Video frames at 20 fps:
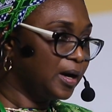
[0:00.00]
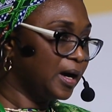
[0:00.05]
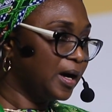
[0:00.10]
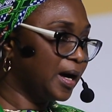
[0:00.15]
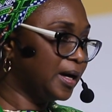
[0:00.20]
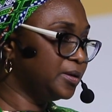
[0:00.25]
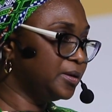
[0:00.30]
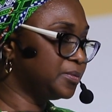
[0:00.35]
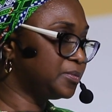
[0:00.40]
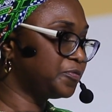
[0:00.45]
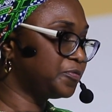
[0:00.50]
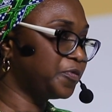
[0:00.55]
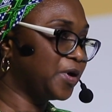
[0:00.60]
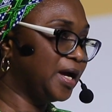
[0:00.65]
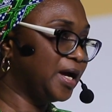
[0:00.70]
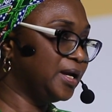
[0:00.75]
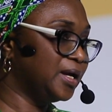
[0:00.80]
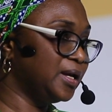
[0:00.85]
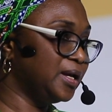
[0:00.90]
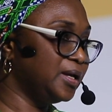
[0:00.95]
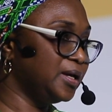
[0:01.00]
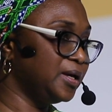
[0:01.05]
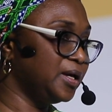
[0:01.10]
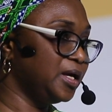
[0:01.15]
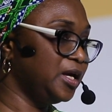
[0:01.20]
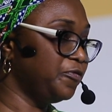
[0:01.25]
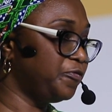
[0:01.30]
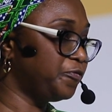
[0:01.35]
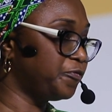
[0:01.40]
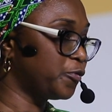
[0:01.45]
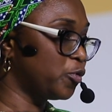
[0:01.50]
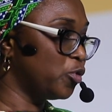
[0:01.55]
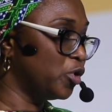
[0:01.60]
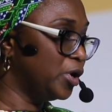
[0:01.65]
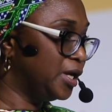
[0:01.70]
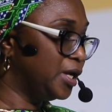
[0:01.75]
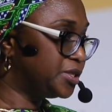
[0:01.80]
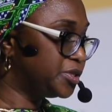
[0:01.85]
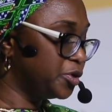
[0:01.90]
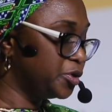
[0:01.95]
And finally, if
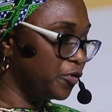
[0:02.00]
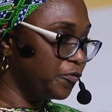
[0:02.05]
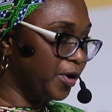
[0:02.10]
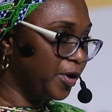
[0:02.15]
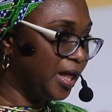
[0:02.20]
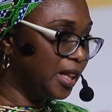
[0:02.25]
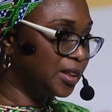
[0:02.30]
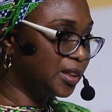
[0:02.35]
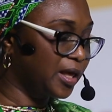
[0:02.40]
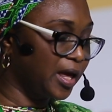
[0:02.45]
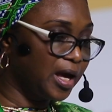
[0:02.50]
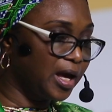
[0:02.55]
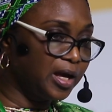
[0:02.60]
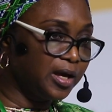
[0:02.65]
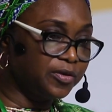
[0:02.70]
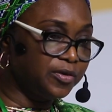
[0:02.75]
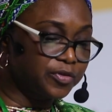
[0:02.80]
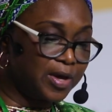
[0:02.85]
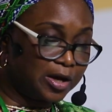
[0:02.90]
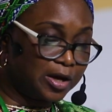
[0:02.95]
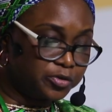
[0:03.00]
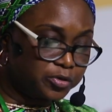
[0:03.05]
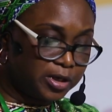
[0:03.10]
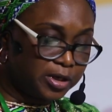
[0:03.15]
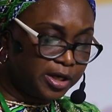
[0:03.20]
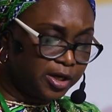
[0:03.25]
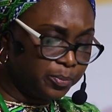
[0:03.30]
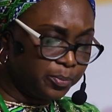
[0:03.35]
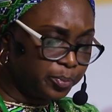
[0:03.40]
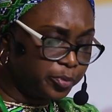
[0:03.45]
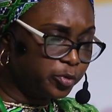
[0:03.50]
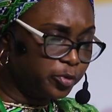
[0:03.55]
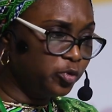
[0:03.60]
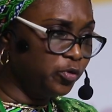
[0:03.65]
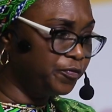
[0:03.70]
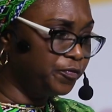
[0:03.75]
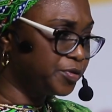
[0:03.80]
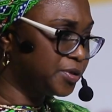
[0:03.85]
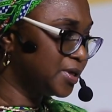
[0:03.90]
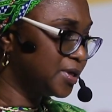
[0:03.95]
quality of healthcare is actually
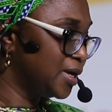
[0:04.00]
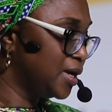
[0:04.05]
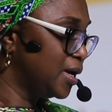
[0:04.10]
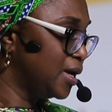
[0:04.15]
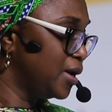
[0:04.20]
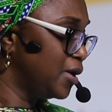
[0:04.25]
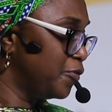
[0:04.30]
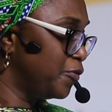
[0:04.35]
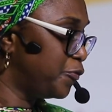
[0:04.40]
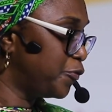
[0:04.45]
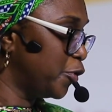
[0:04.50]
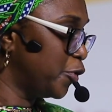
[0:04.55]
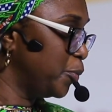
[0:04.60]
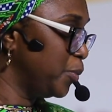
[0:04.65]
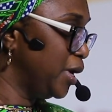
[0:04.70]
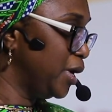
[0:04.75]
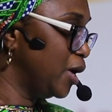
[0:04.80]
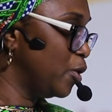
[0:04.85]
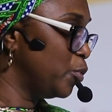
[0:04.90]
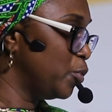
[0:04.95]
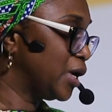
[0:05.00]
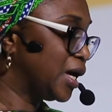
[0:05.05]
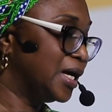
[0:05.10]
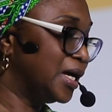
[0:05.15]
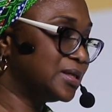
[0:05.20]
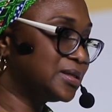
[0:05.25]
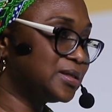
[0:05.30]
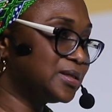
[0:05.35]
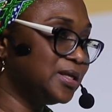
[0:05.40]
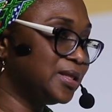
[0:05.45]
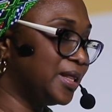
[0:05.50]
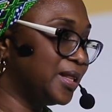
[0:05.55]
improved, from here we can see